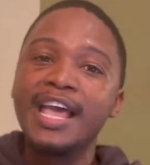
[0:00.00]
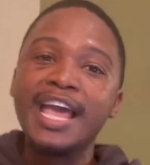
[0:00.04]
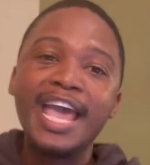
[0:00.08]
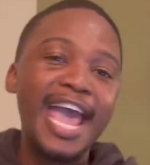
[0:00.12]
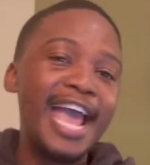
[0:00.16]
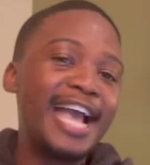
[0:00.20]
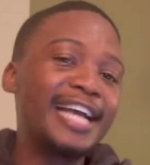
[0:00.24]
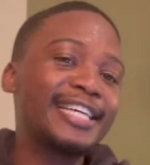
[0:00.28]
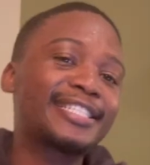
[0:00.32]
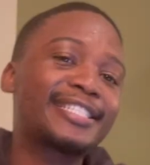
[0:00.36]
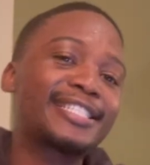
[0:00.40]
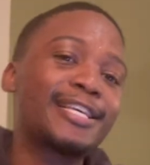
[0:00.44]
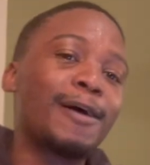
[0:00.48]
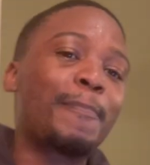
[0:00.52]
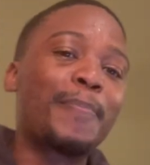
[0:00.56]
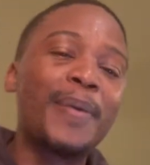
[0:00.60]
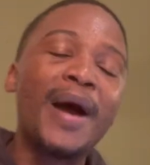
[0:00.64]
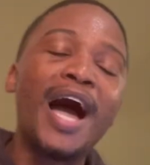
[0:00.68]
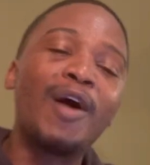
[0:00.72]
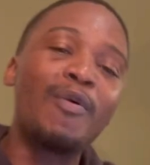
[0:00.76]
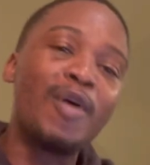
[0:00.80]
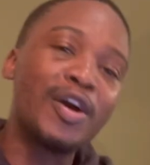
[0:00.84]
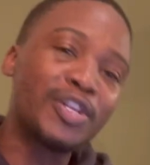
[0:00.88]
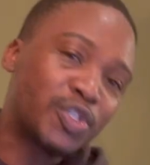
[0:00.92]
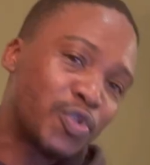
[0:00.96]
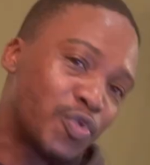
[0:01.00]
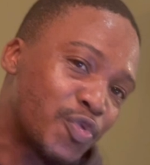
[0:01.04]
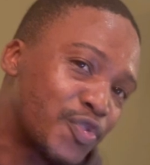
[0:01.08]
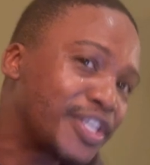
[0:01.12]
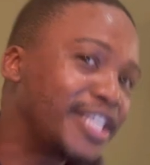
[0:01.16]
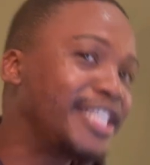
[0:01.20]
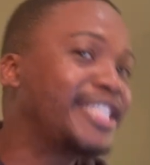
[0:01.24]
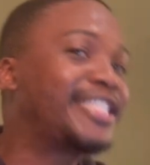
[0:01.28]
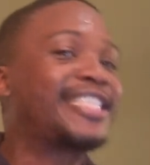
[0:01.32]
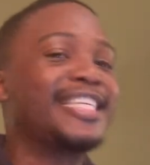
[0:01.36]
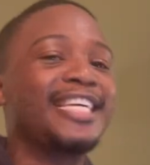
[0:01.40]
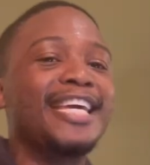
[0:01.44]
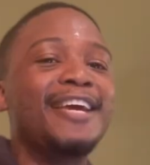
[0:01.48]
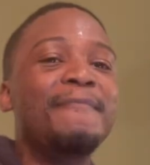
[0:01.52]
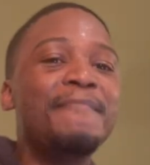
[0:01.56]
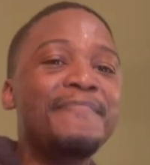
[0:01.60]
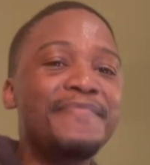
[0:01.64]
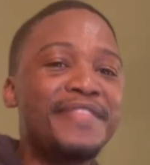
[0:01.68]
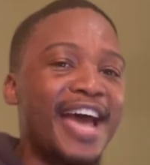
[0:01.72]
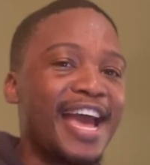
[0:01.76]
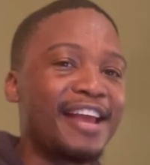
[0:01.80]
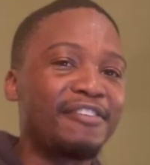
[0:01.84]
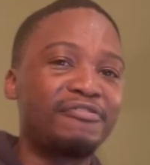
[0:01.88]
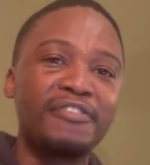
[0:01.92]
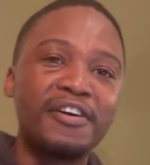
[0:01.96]
has the power to redeem
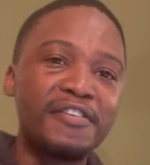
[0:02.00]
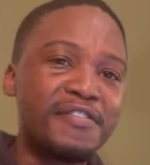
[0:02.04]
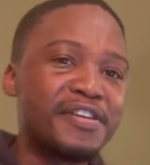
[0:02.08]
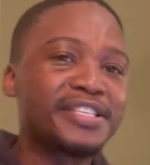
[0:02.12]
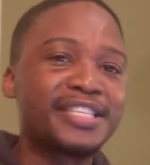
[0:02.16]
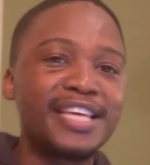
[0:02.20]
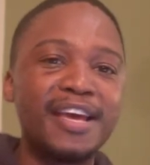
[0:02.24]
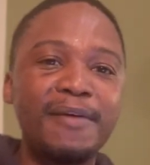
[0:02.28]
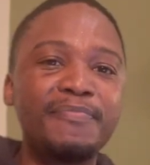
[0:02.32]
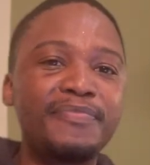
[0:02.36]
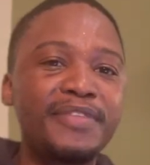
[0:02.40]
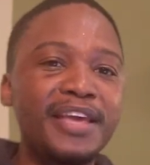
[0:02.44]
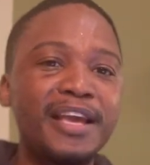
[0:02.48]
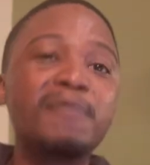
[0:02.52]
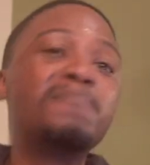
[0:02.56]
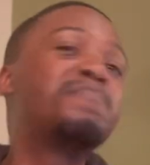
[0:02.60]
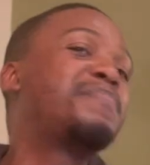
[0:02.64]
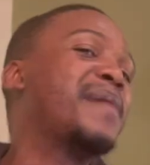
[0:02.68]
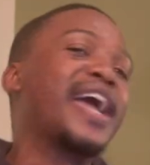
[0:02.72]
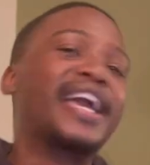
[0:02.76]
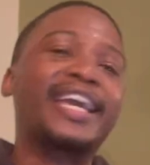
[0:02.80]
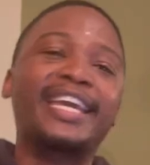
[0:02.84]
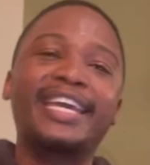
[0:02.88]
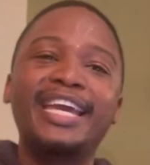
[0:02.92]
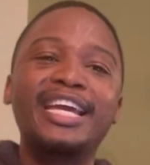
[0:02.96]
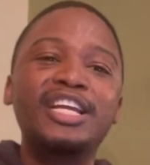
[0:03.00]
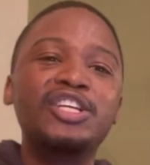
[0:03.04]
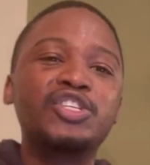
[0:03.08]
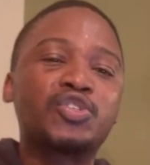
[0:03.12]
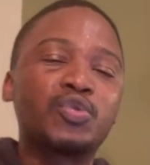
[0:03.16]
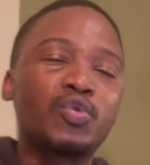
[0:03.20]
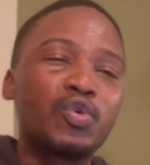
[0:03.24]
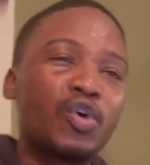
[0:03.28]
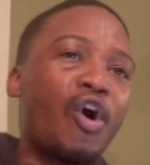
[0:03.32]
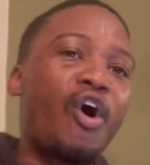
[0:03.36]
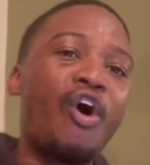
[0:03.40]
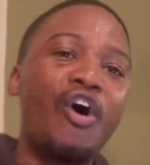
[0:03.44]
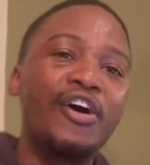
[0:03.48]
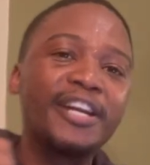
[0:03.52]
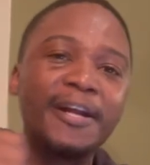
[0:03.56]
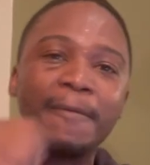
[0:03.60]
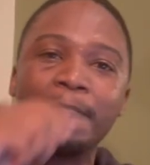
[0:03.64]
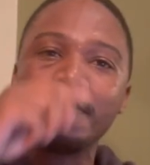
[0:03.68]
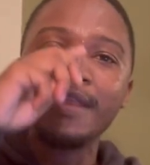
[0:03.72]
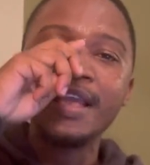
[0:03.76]
that very same thing back into God.